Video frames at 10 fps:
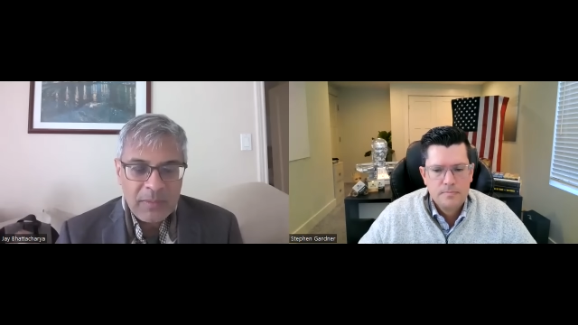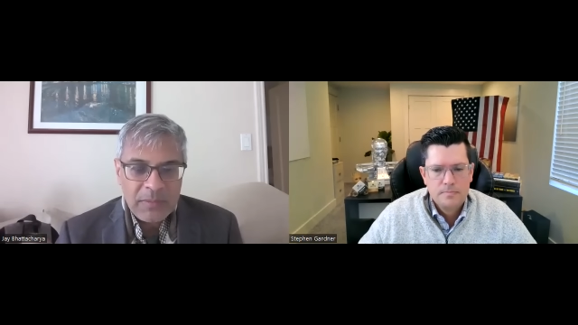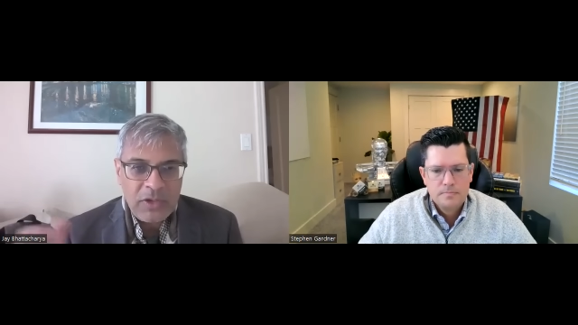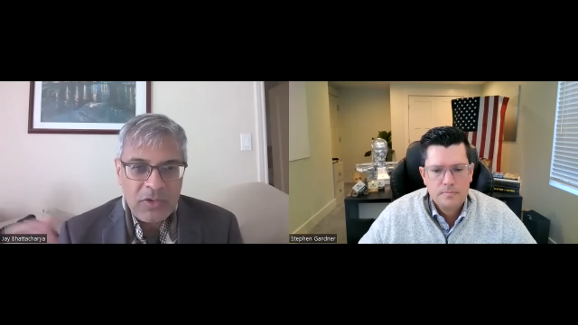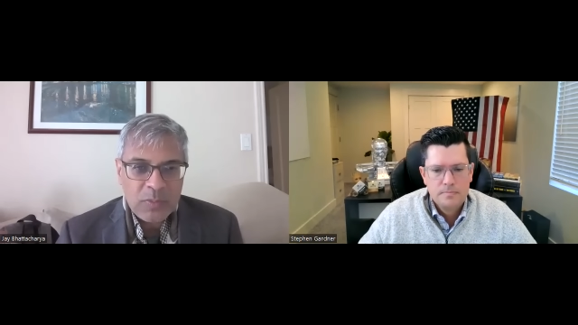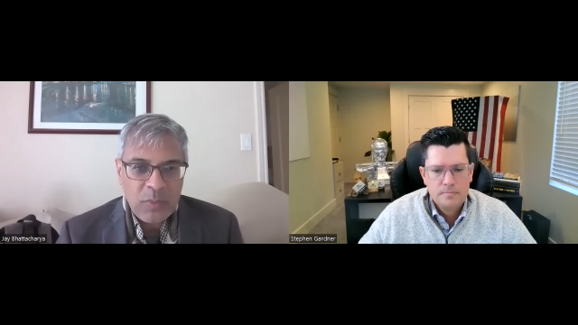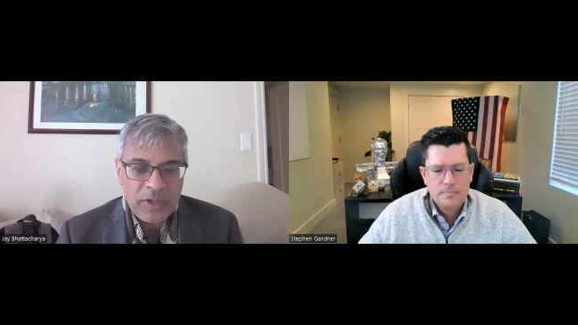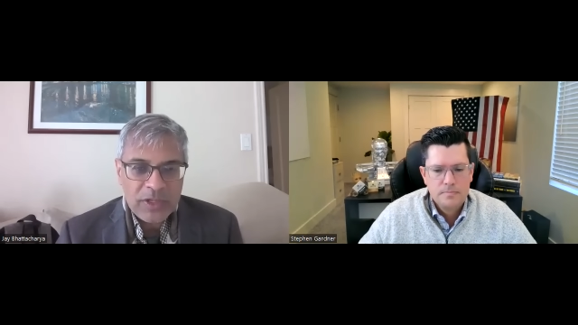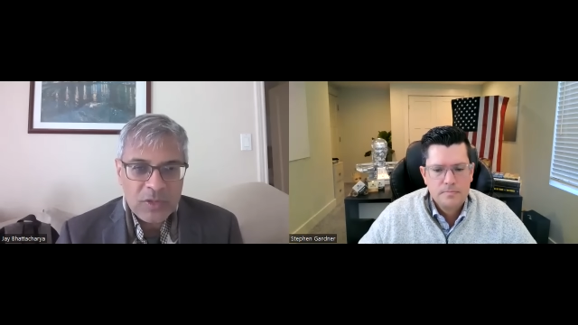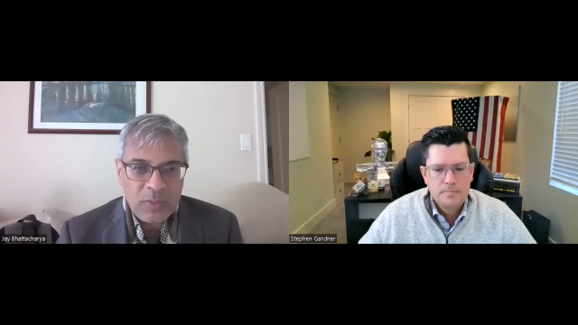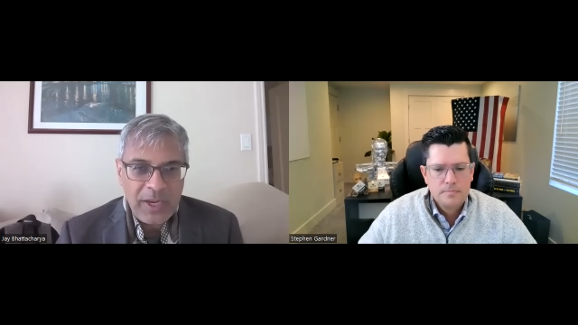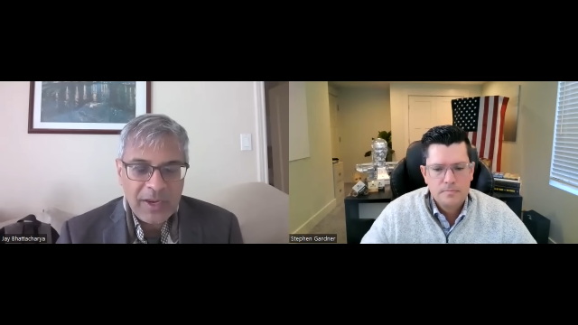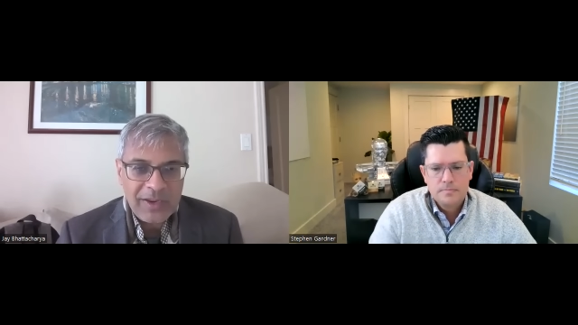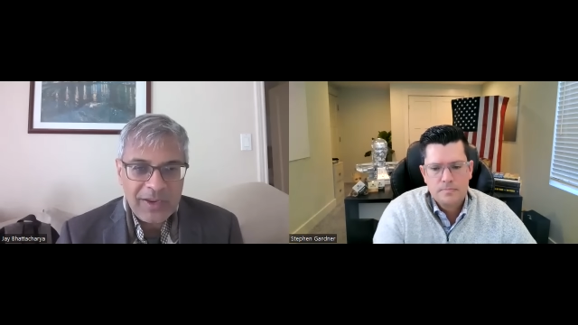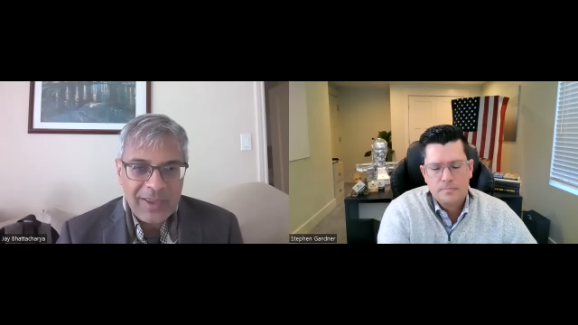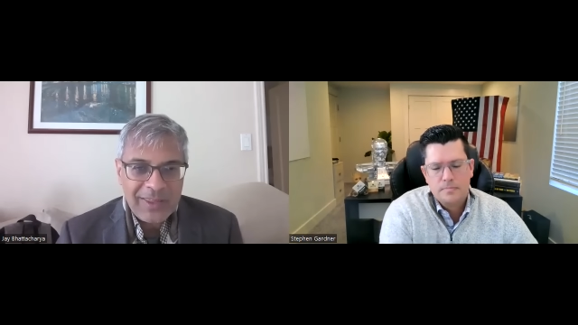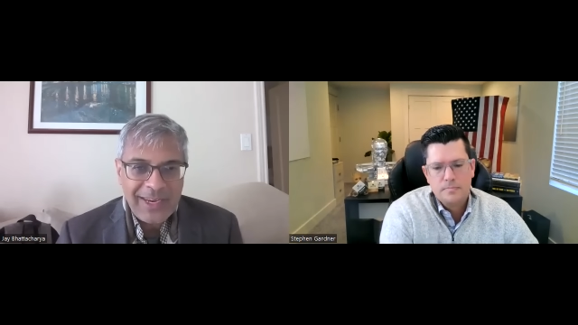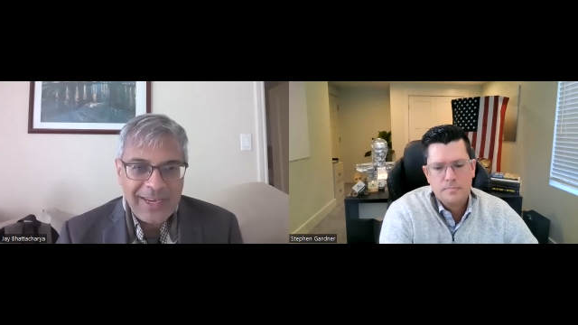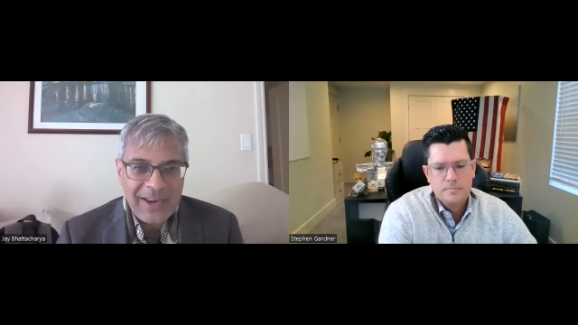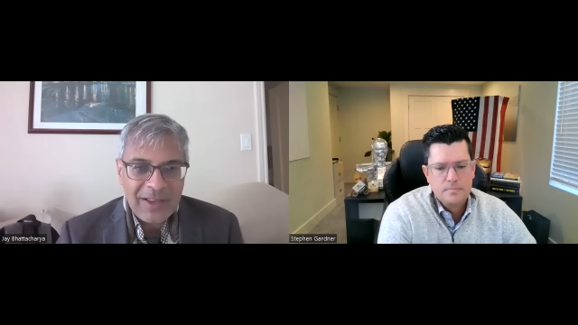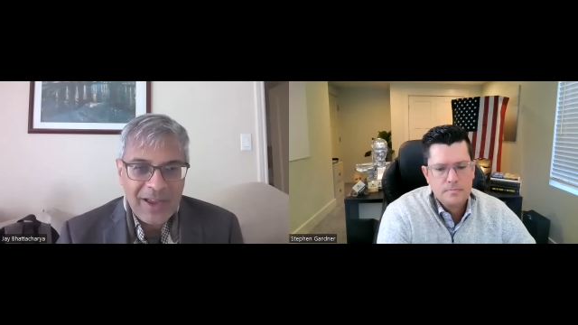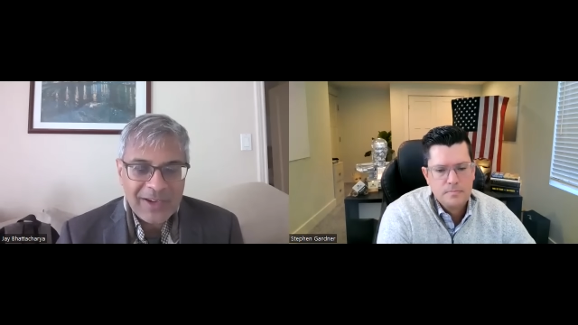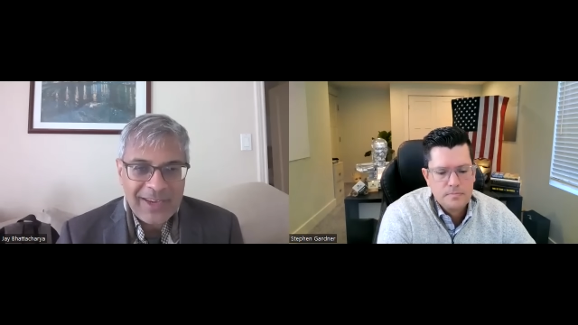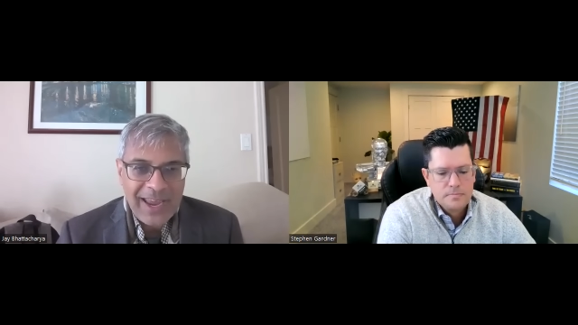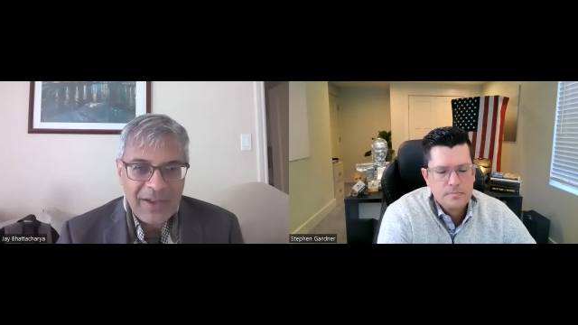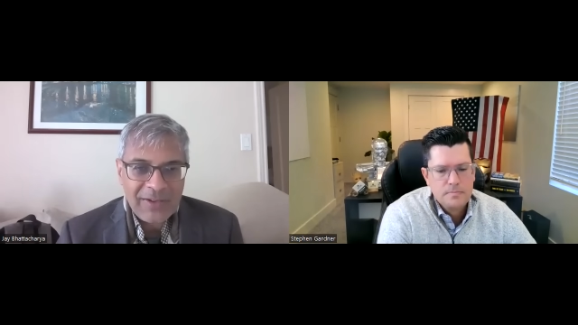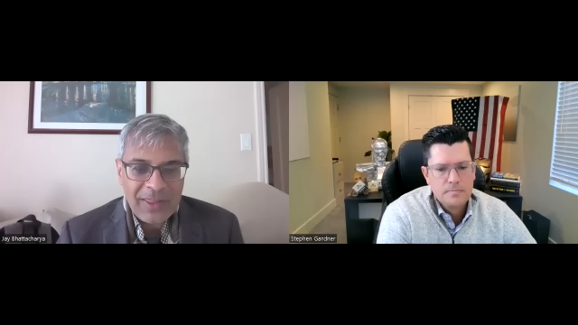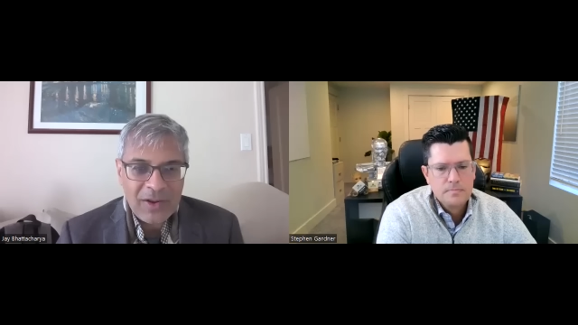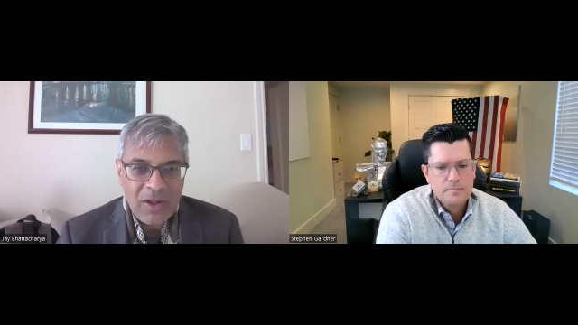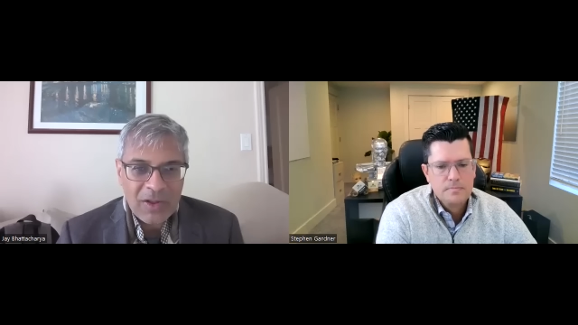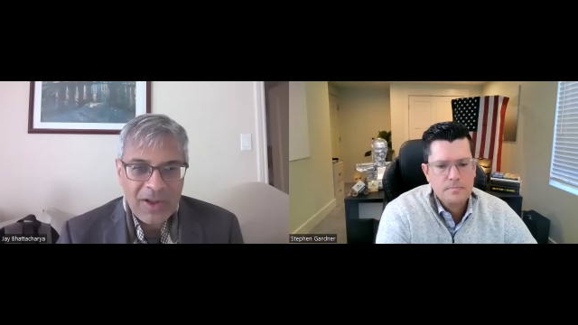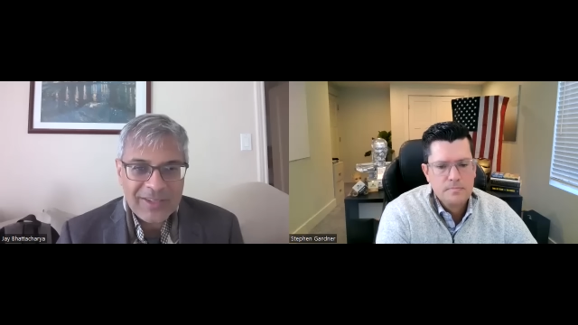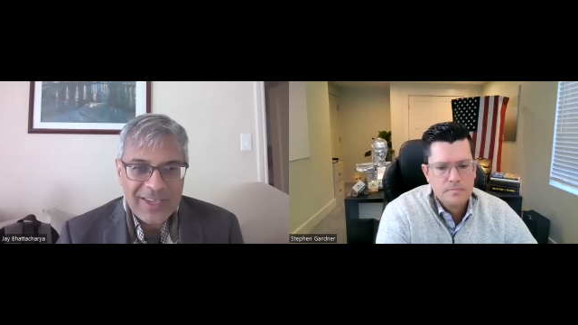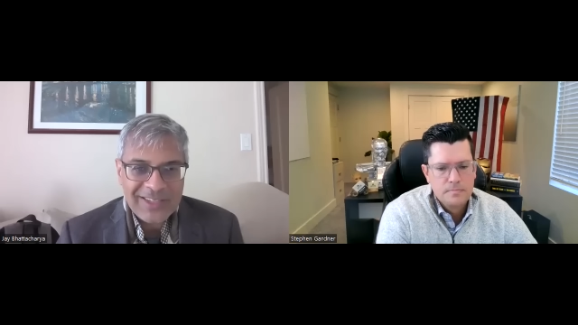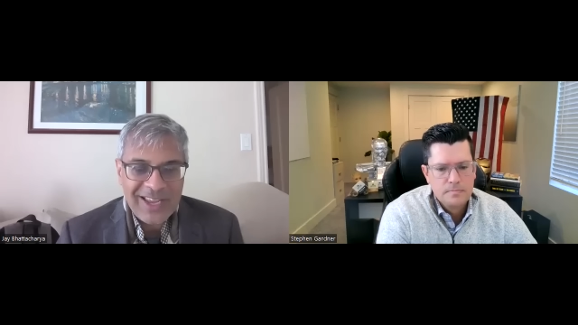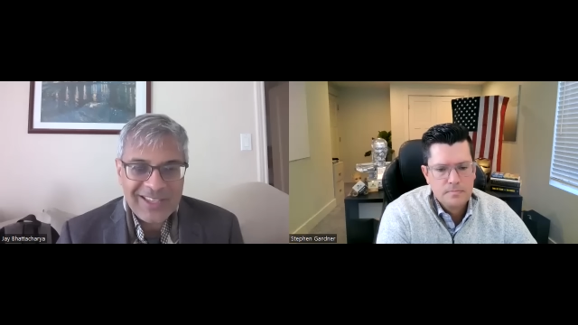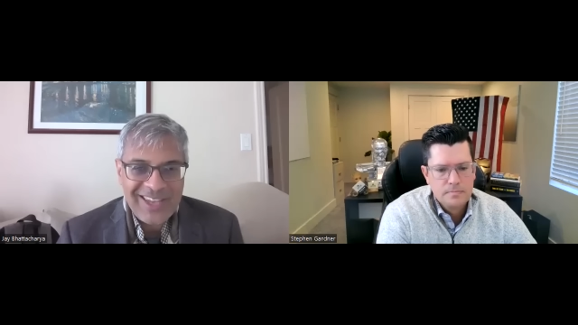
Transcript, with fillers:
Speaker 1: Then you just point to Sweden, they didn't lock down, and their all cause excess